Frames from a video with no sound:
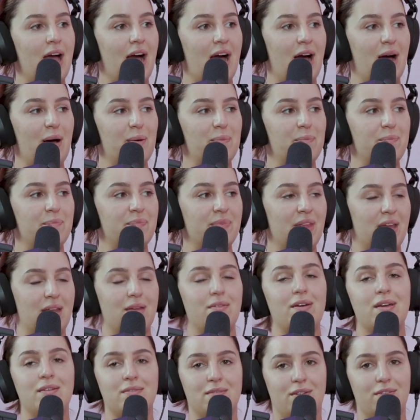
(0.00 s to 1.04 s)

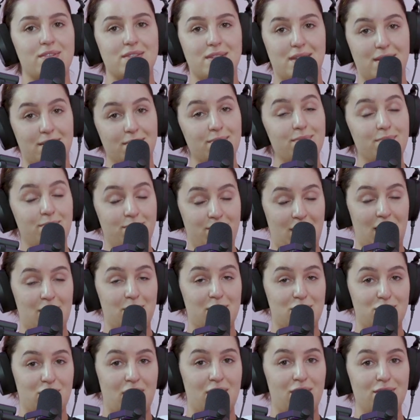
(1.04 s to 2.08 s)
Anyway, obviously made
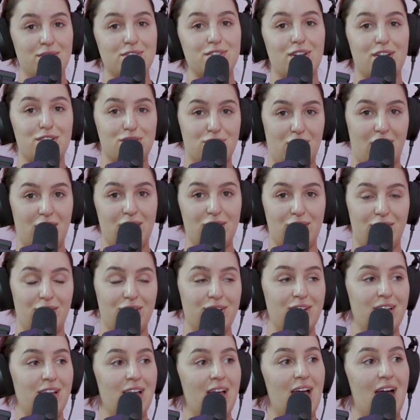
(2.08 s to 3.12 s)
me try it on. So I tried it
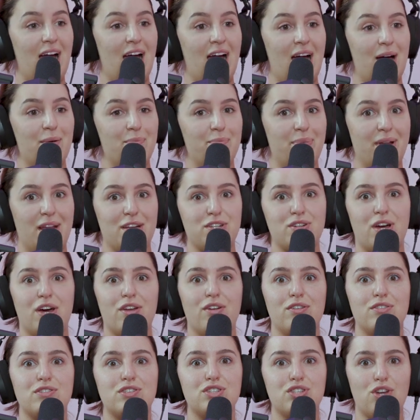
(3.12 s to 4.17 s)
on. But I tried
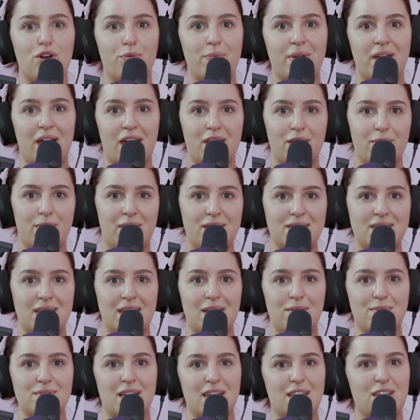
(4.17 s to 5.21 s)
on so many other ones and
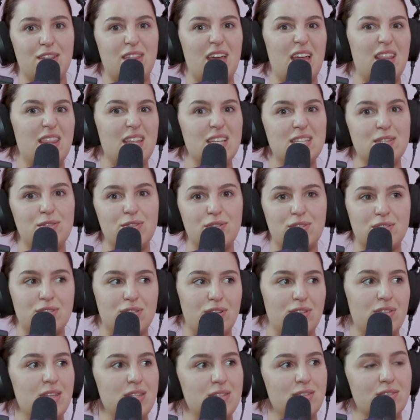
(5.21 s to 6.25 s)
he was like, this looks
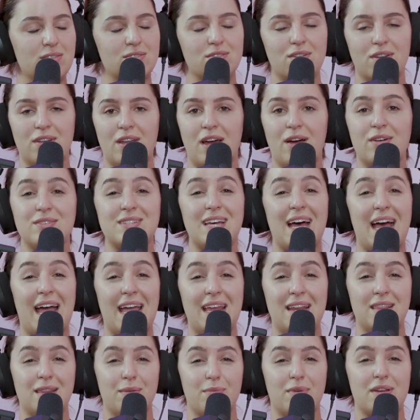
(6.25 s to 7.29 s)
good. And I was
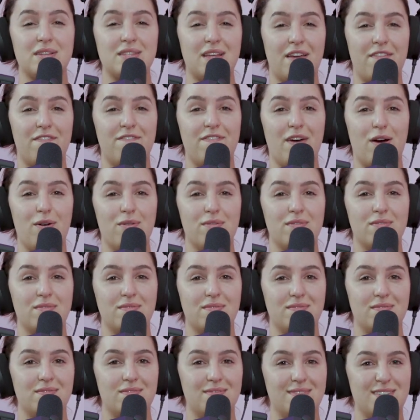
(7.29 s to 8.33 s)
hating them because they felt
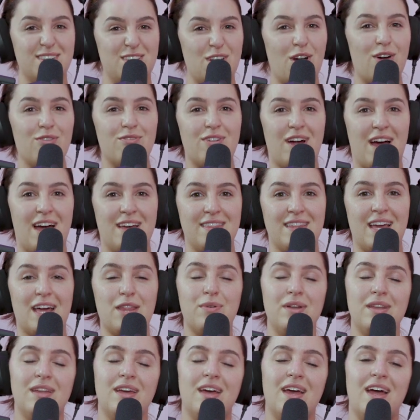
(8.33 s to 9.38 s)
not right. The other
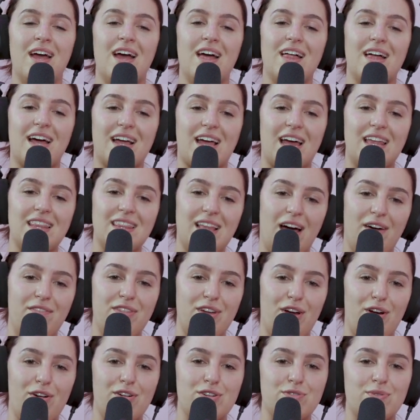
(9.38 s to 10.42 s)
one, like, I loved
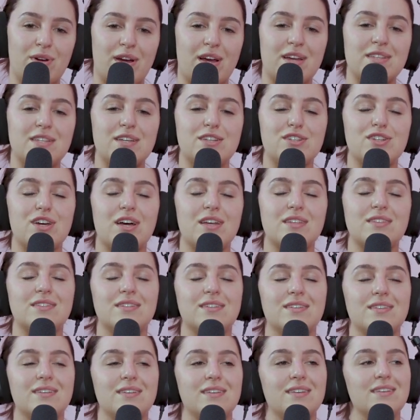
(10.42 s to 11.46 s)
the orange one because it
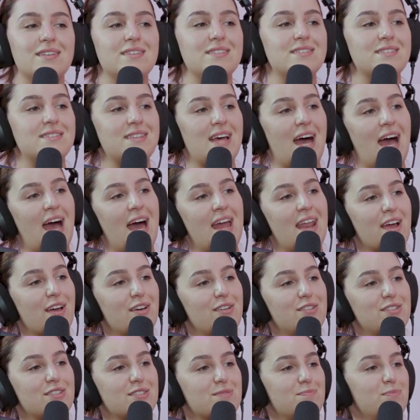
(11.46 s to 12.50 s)
just sat and I
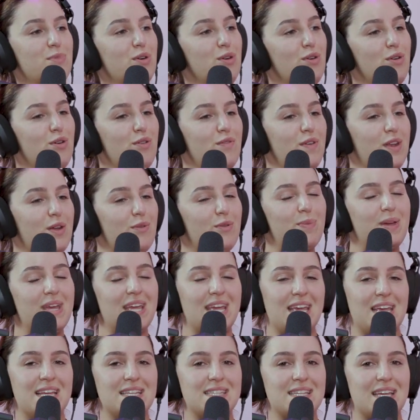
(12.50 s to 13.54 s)
could just move and it would be
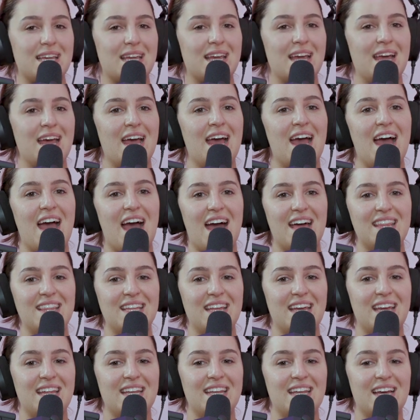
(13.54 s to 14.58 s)
easy. And
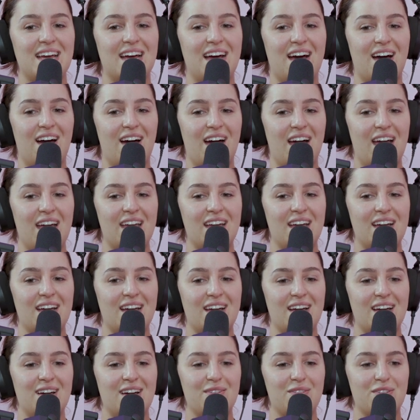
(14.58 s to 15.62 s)
then I
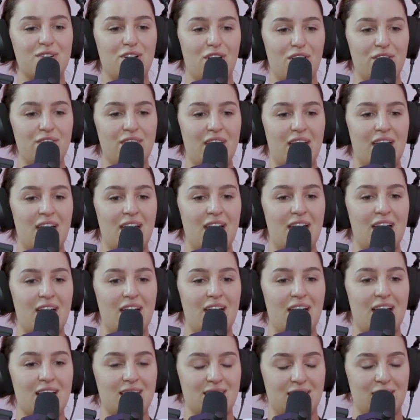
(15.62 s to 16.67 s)
got there,
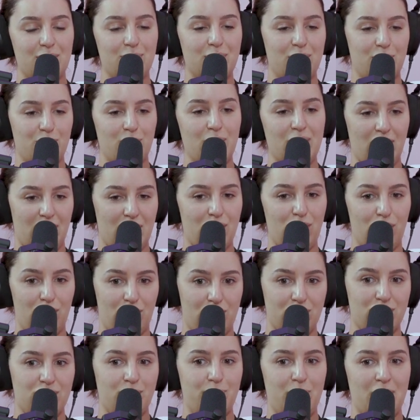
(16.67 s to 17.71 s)
I got
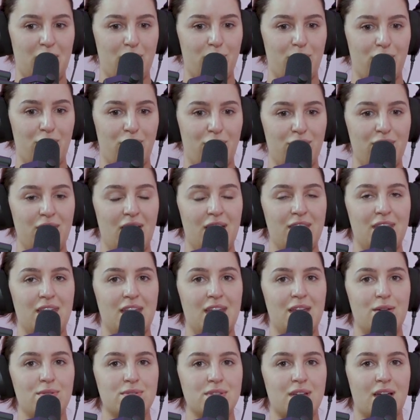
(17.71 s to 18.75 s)
the pink one on and then
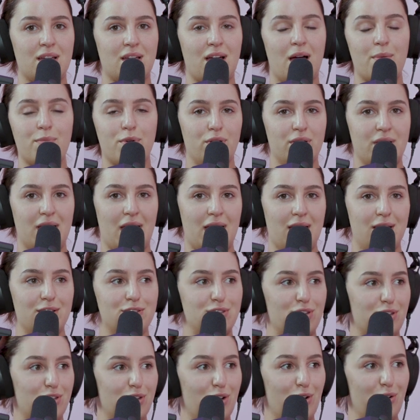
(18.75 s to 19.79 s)
he was like, I'm calling Kayla.
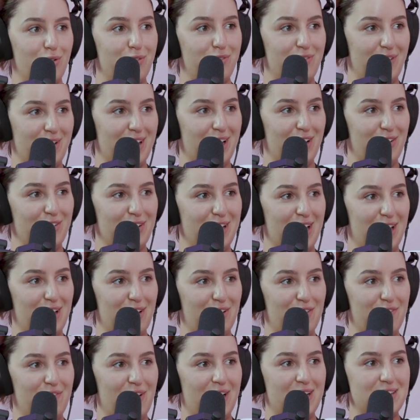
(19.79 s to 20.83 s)
So he called Kayla
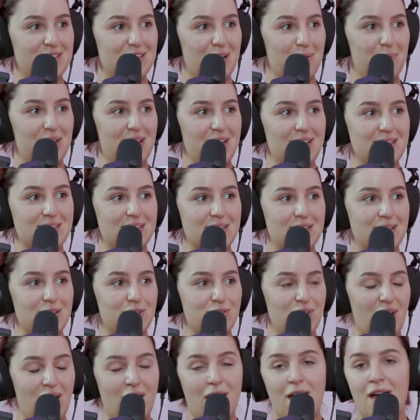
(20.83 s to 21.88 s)
on FaceTime and instantly
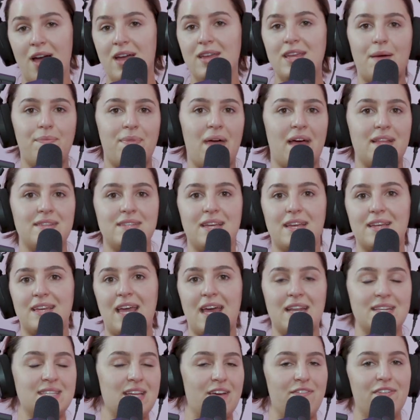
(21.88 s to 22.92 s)
she's like, yep, that's it.
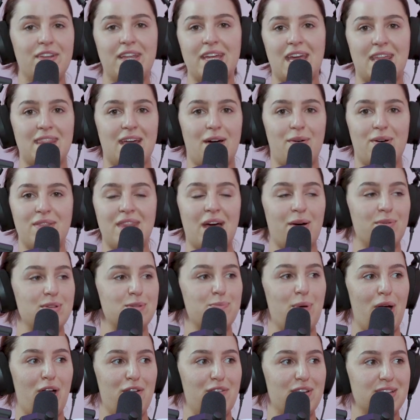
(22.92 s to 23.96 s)
Definitely get that one. That one's
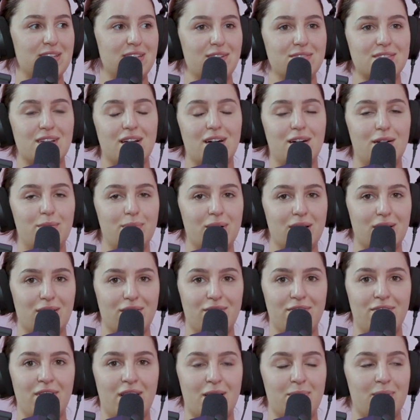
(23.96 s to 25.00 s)
perfect. And I was like, oh my God,
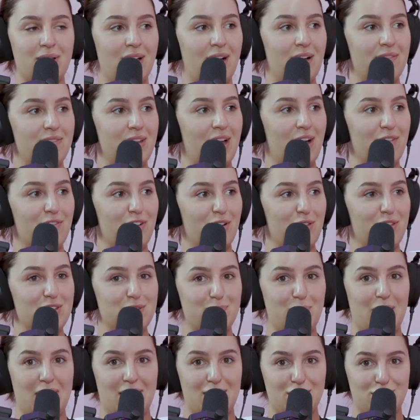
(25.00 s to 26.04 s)
fuck my life. Now I've got this
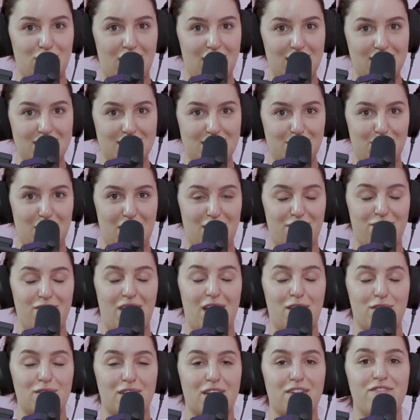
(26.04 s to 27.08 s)
pink dress,
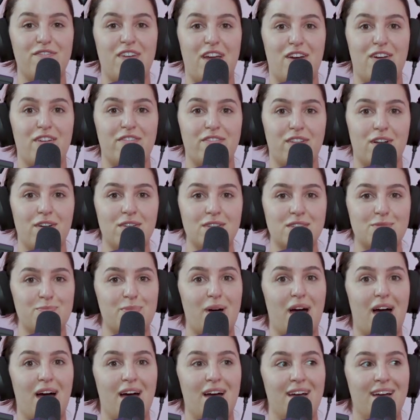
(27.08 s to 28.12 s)
I look like a fairy floss,
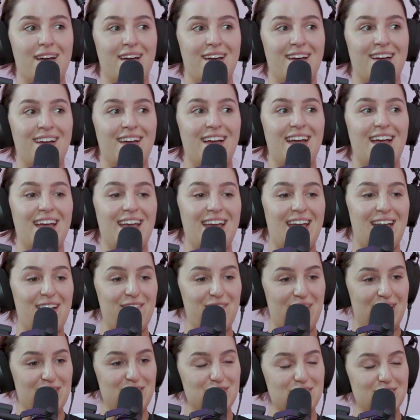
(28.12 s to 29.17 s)
but
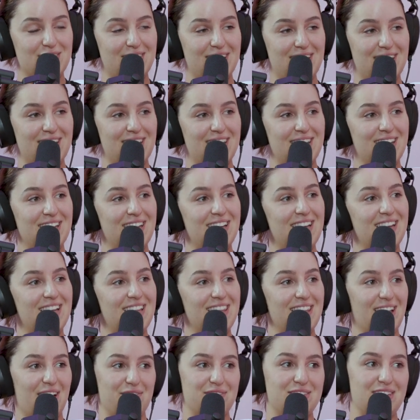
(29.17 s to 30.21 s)
eventually
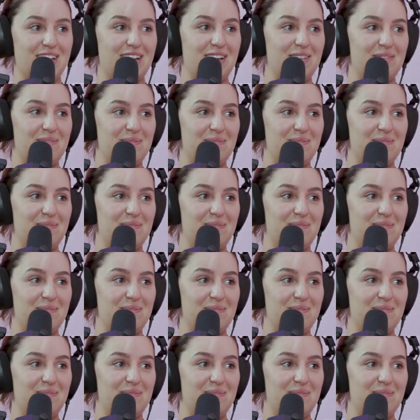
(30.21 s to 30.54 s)
loved it.